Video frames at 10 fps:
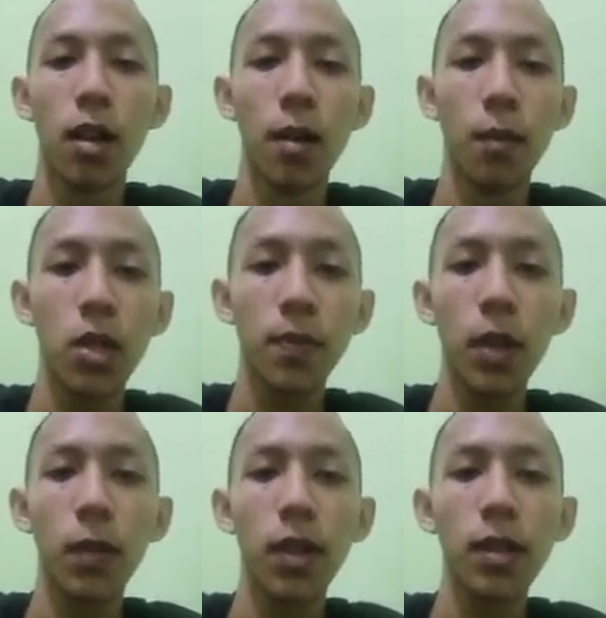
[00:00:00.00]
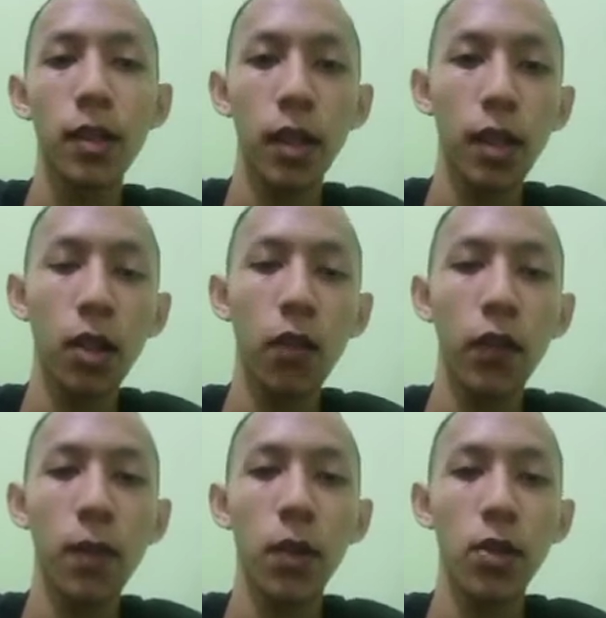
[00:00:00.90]
Most people think of
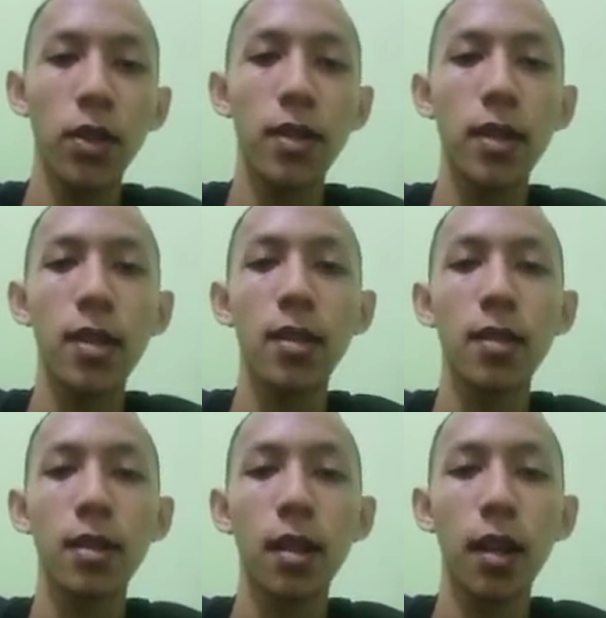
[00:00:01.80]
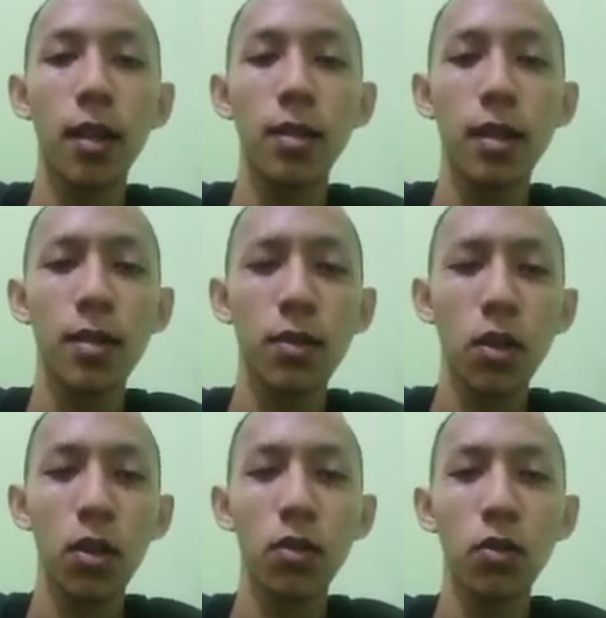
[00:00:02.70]
a pronunciation as the
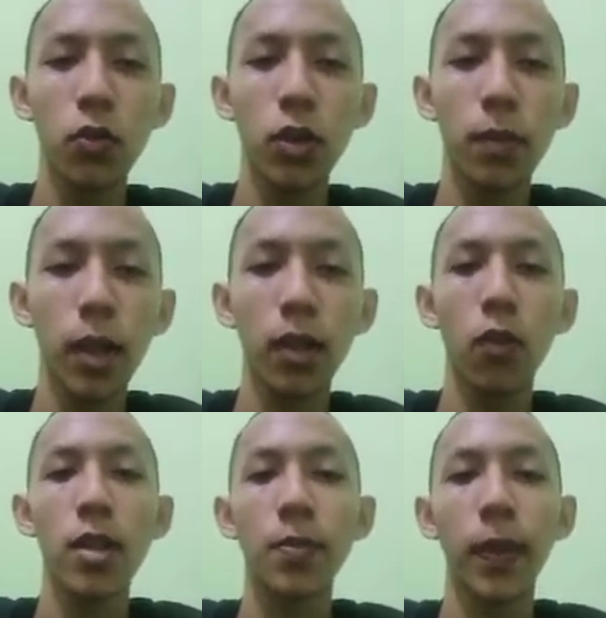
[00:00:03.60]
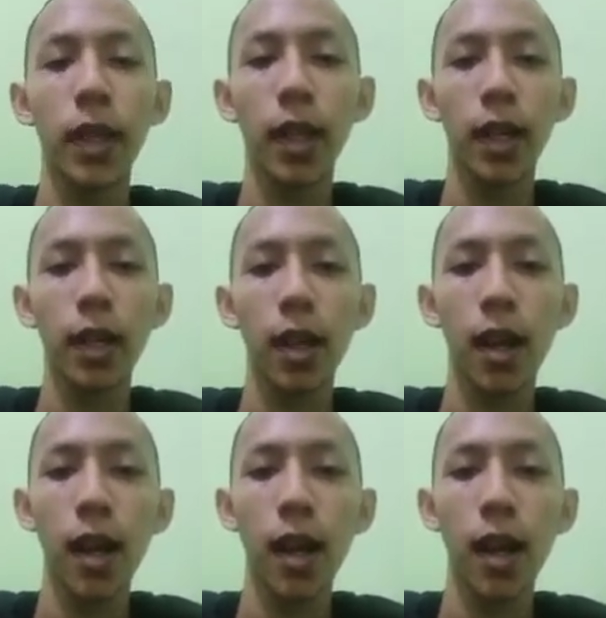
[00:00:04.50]
sound we make while speaking.